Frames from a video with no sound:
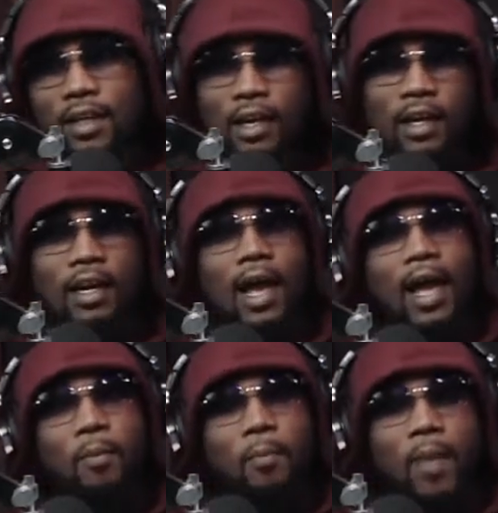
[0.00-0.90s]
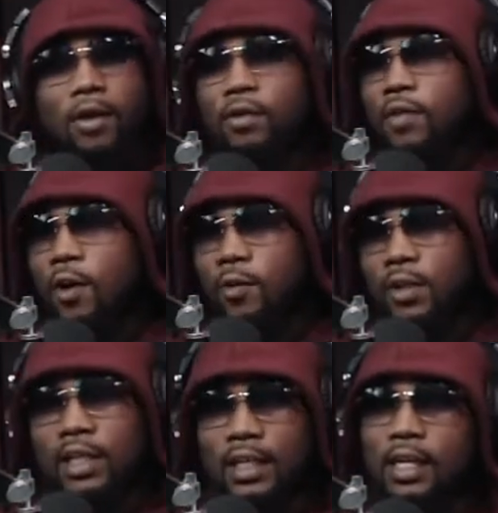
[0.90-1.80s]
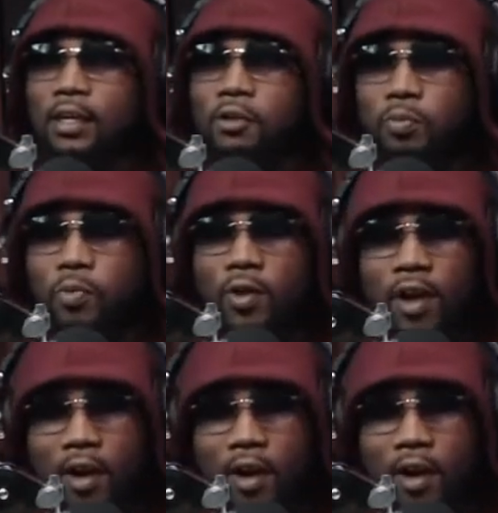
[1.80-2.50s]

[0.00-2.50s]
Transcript: and I had a bottle of codeine. He was pouring out a